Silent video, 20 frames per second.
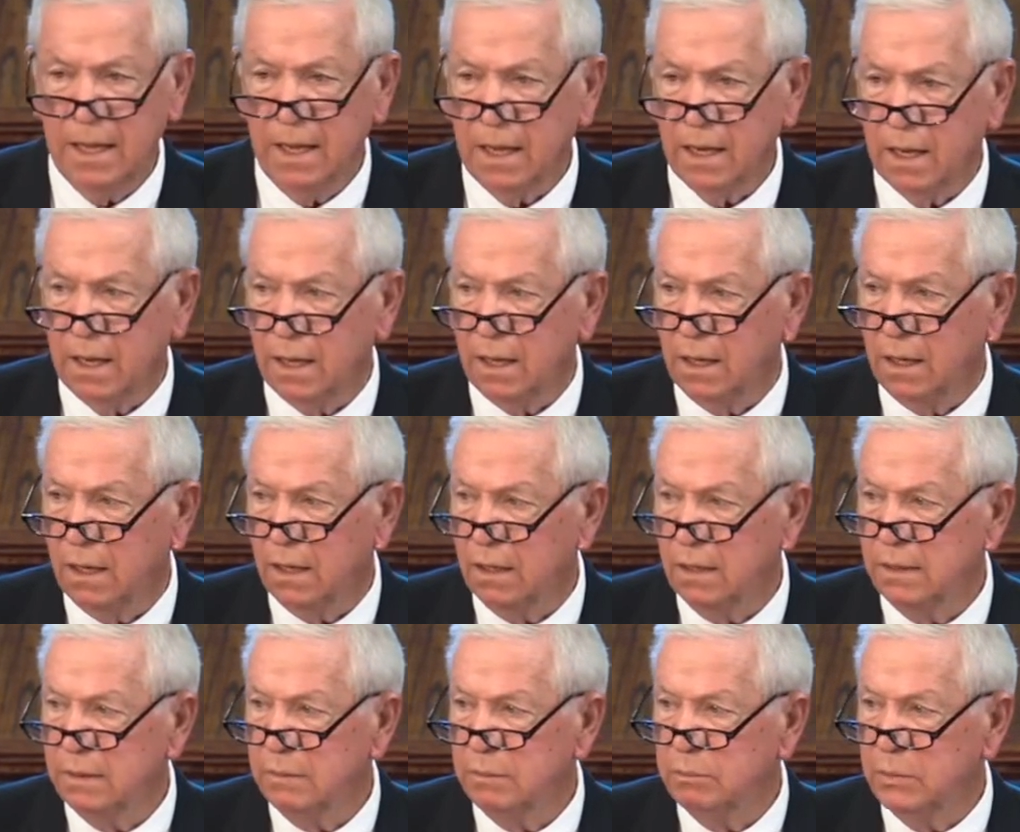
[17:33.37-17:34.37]
Uh,
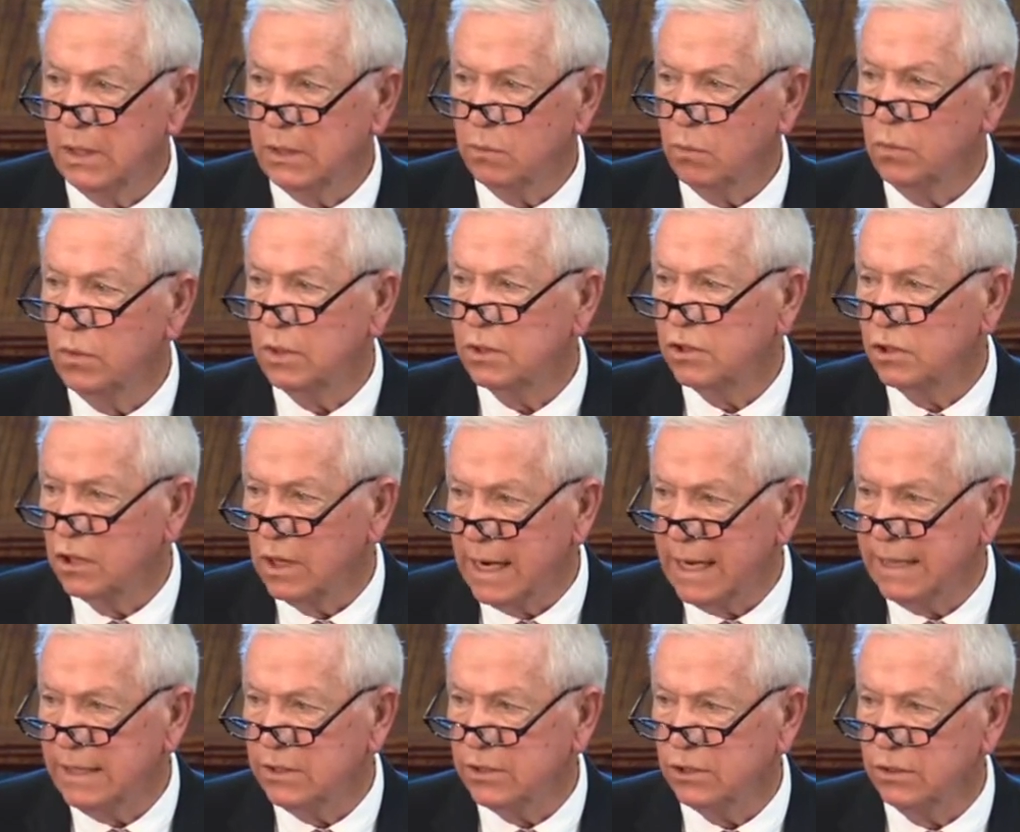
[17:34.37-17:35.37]
but we're
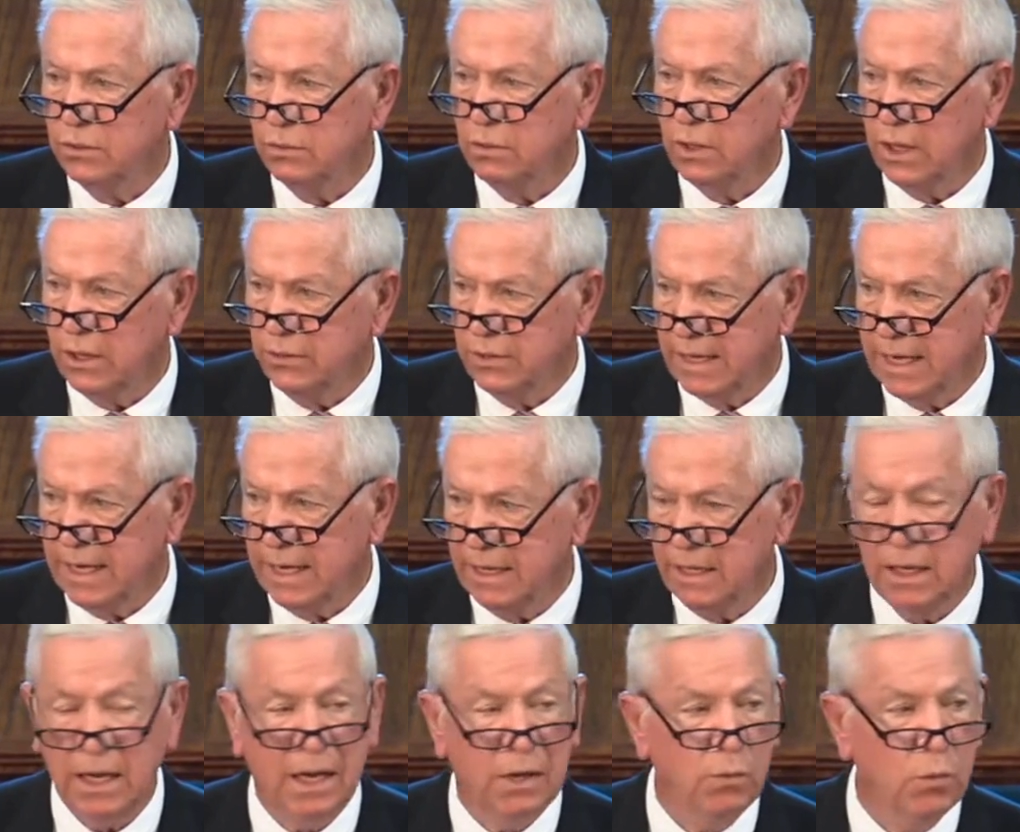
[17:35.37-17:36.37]
trying to locate,
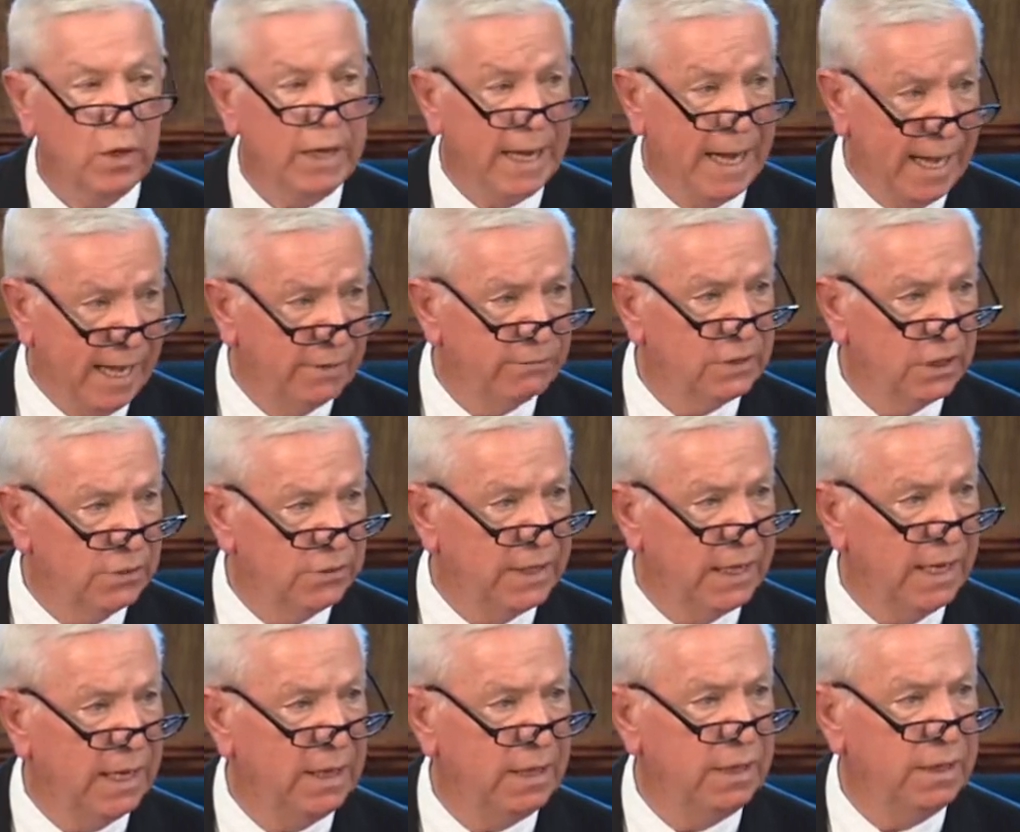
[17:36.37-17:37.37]
and we have
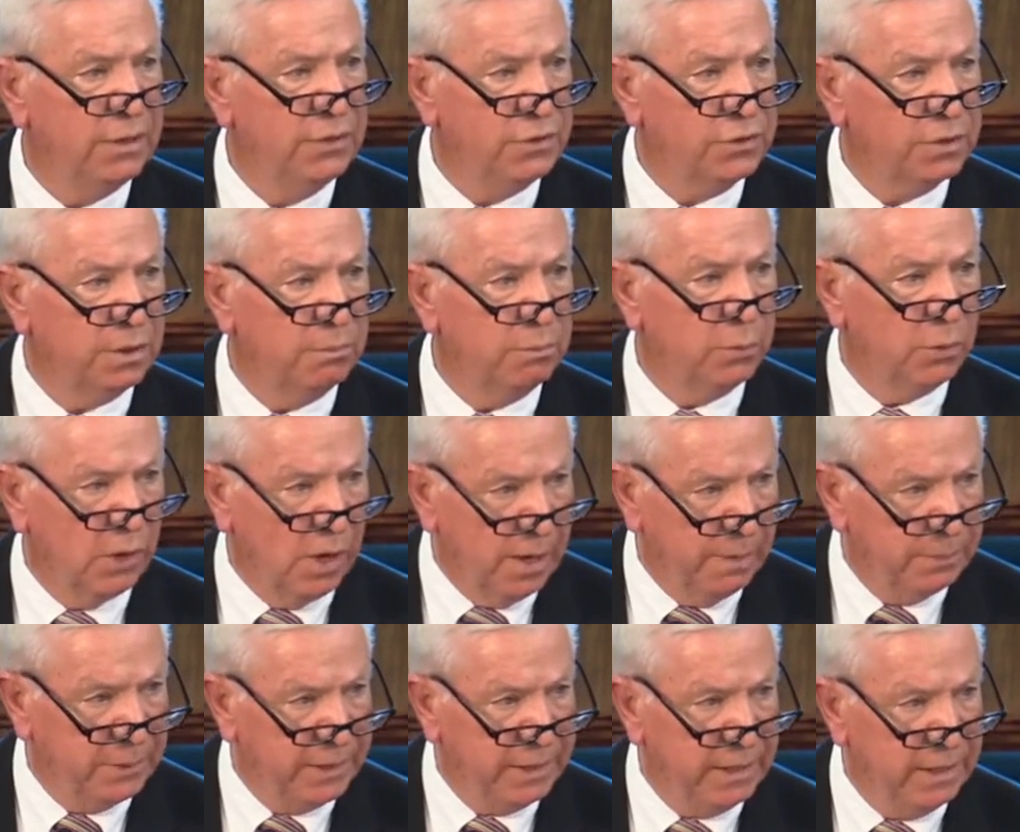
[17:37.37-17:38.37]
located some
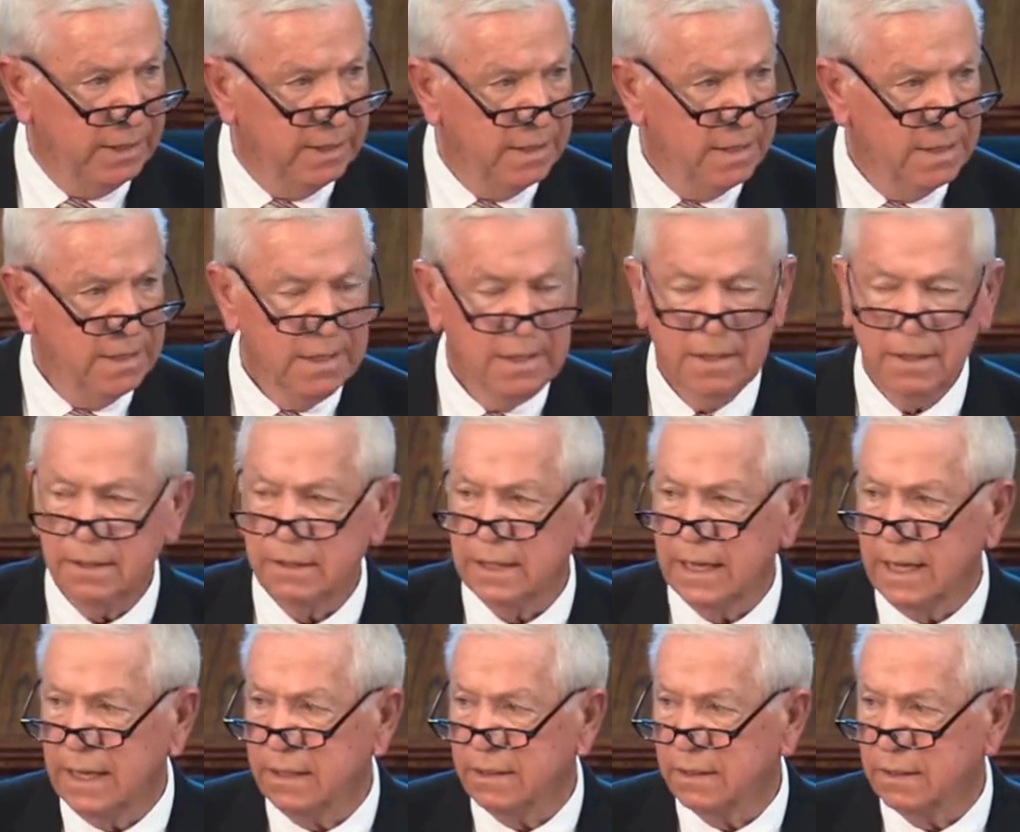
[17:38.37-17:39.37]
property
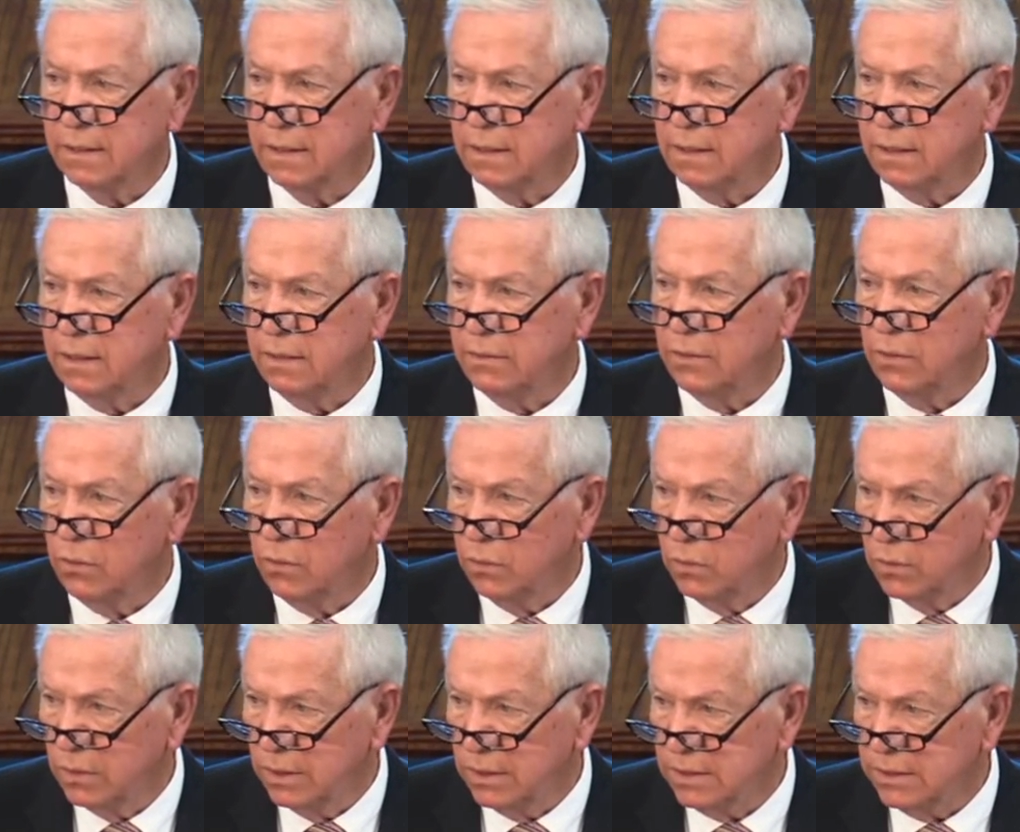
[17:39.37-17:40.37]
that uh, the
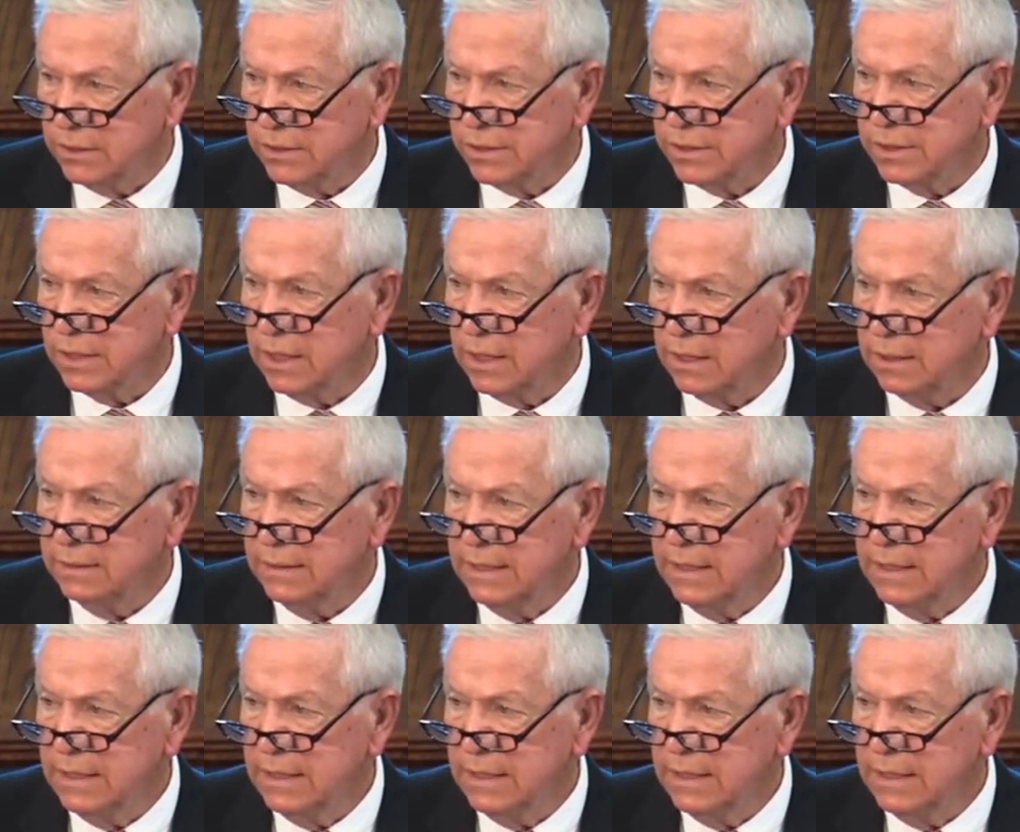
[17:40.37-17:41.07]
Lord is, uh,